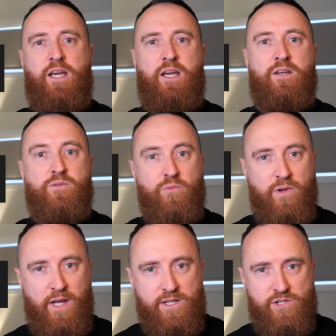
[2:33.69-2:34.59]
and
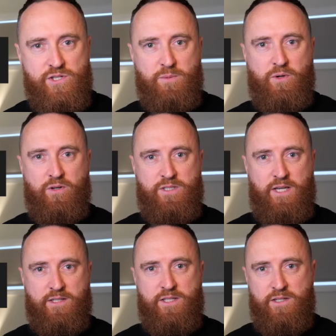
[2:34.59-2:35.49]
relationship
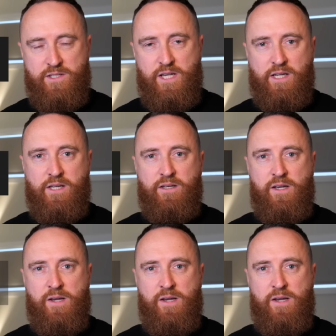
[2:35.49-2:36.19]
context in a second.